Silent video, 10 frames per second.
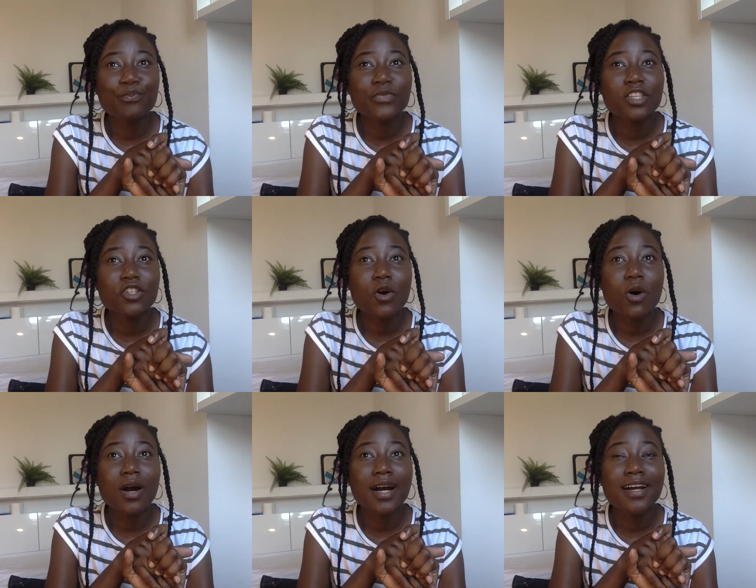
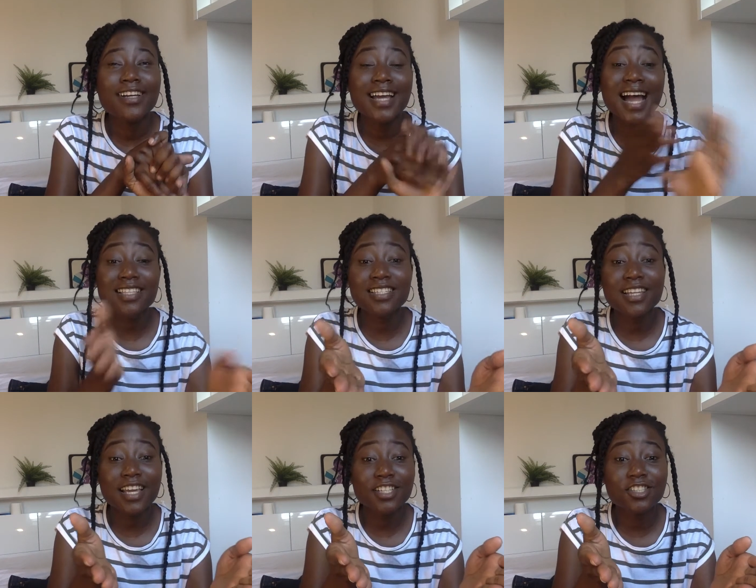your
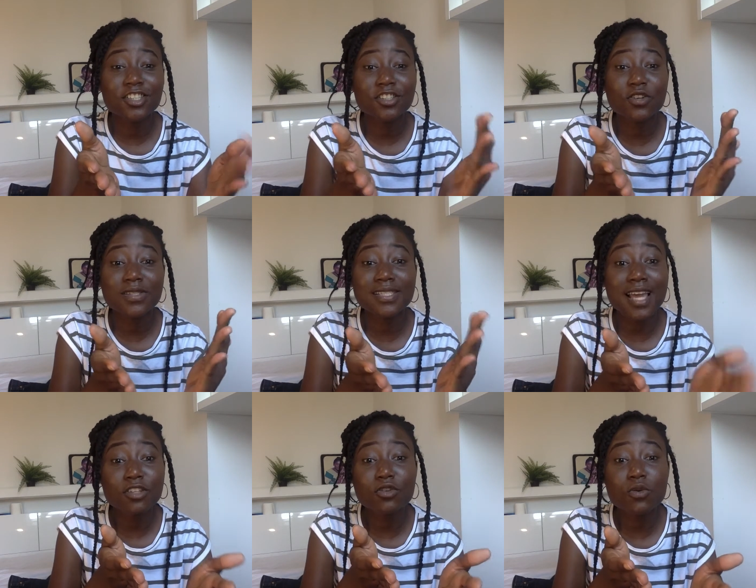cartilage, your
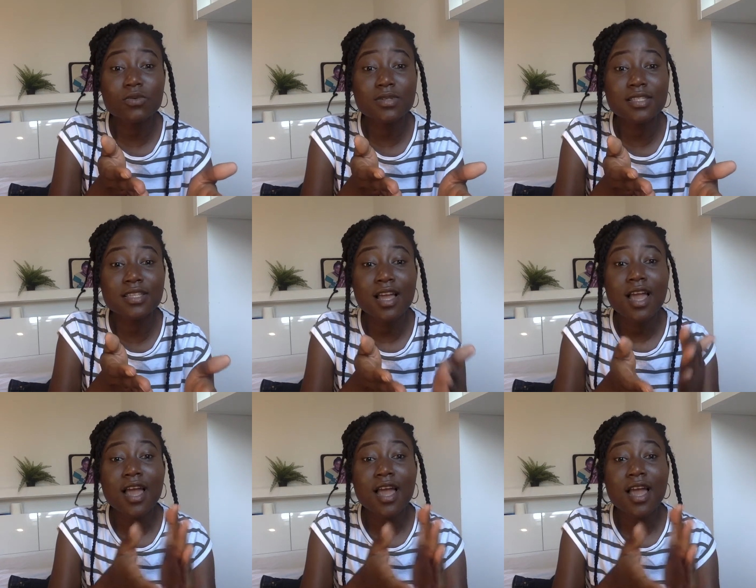tendons,